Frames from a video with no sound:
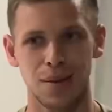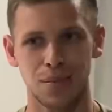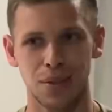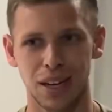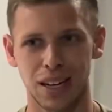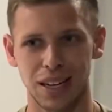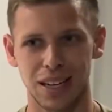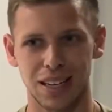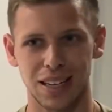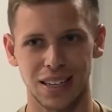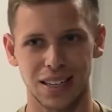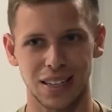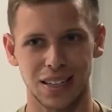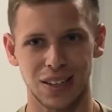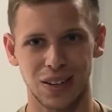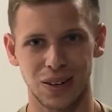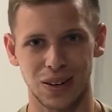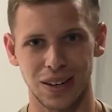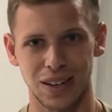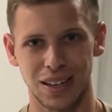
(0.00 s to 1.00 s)
like, you
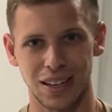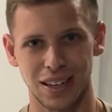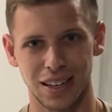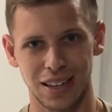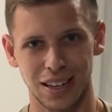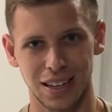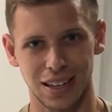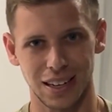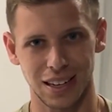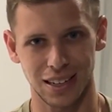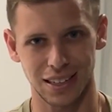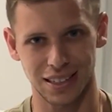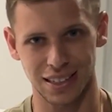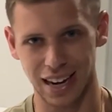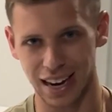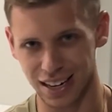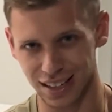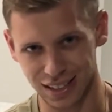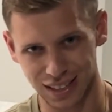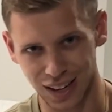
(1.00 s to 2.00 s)
know, it's
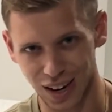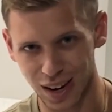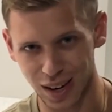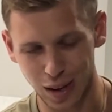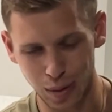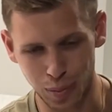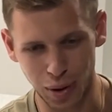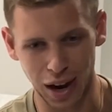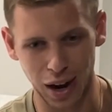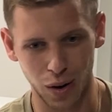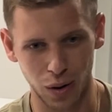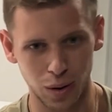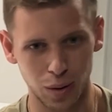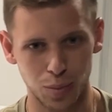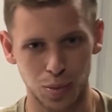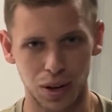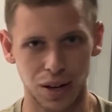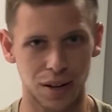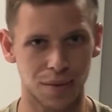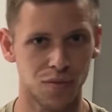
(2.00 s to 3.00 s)
got a ton of power,
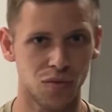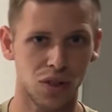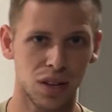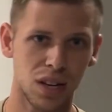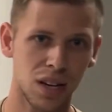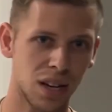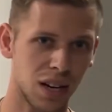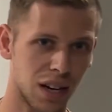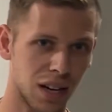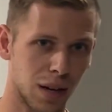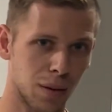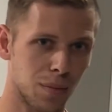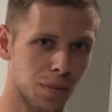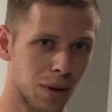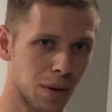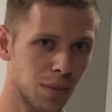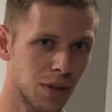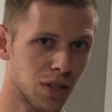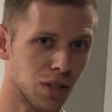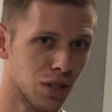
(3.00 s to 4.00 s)
but
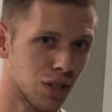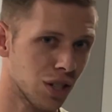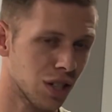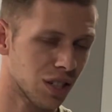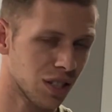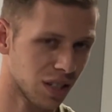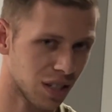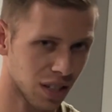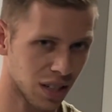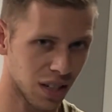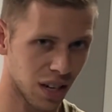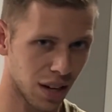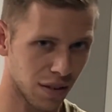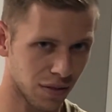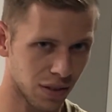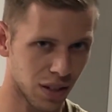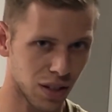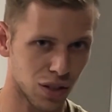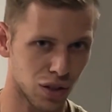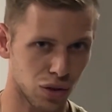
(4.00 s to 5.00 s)
maybe just enough
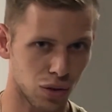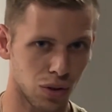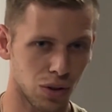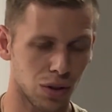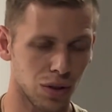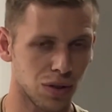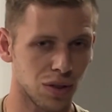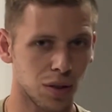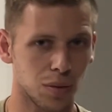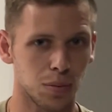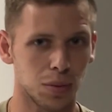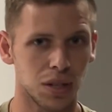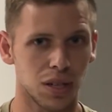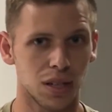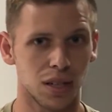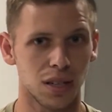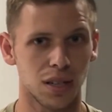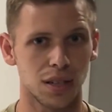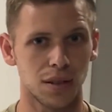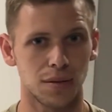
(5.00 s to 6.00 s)
control to
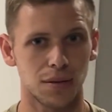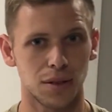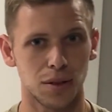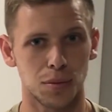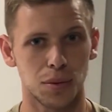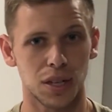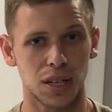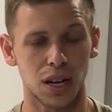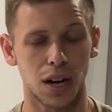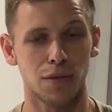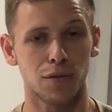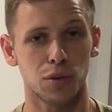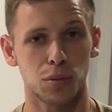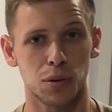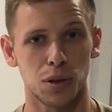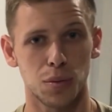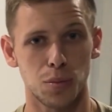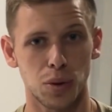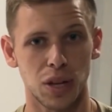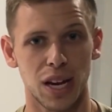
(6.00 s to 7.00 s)
be comfortably
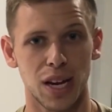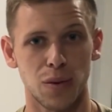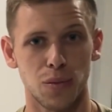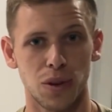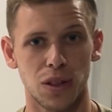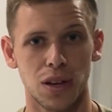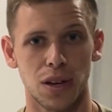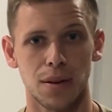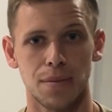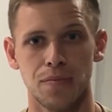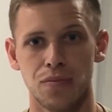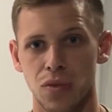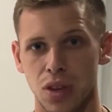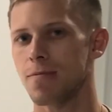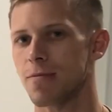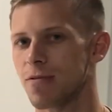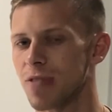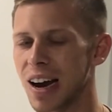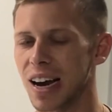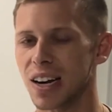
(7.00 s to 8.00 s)
playing with it.
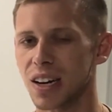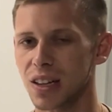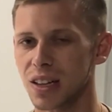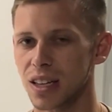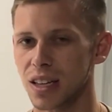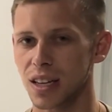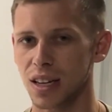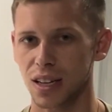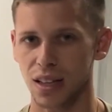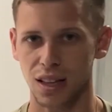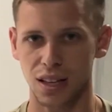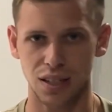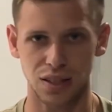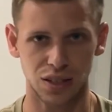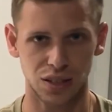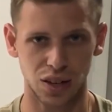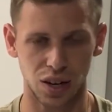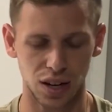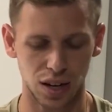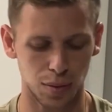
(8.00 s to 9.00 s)
Finally, let's
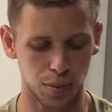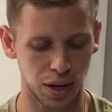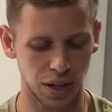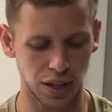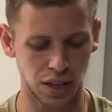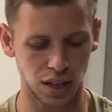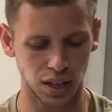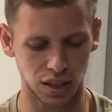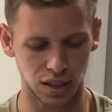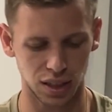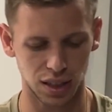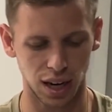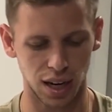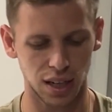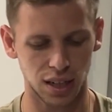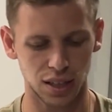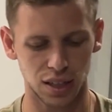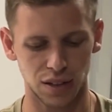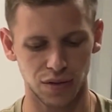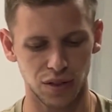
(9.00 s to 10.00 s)
talk about the
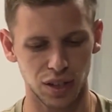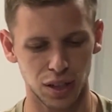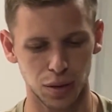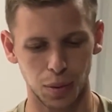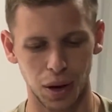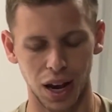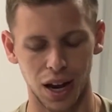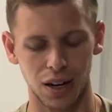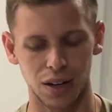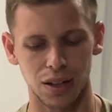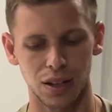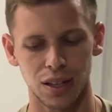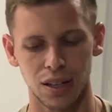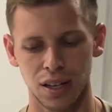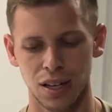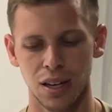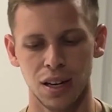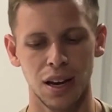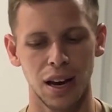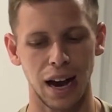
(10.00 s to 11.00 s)
aesthetics of this paddle.
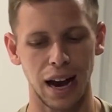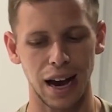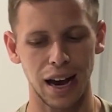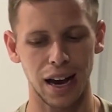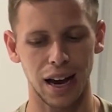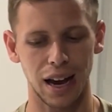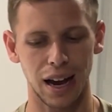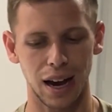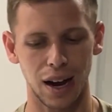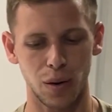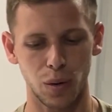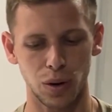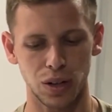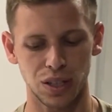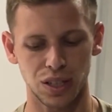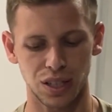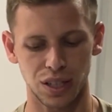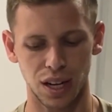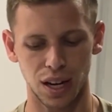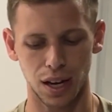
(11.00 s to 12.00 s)
I would
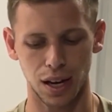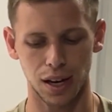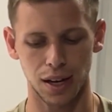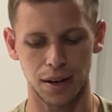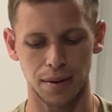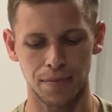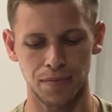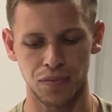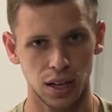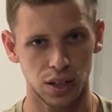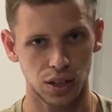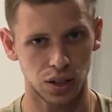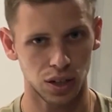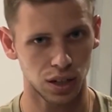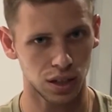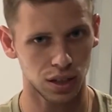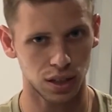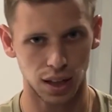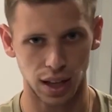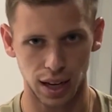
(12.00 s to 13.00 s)
say,
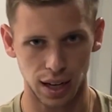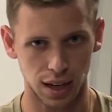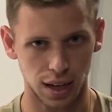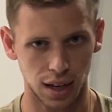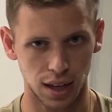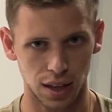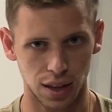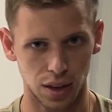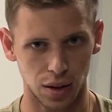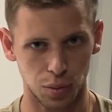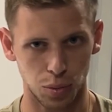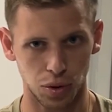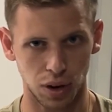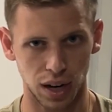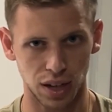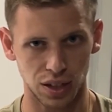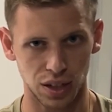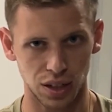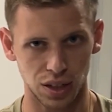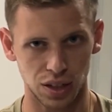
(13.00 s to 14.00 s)
just like the Project